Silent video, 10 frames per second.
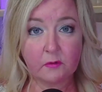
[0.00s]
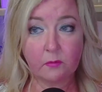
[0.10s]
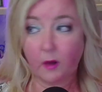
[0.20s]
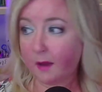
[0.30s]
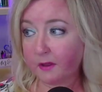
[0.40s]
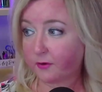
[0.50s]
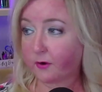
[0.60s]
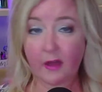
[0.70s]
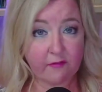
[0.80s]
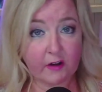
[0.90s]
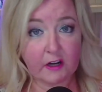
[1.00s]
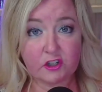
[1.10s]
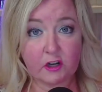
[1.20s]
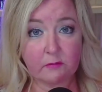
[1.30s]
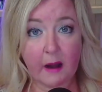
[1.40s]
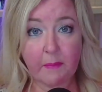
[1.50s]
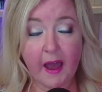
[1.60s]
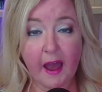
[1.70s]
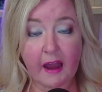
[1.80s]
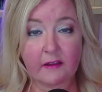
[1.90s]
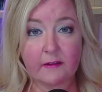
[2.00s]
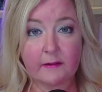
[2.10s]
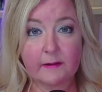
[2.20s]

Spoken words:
well, I'm going to throw that fucking shit right back.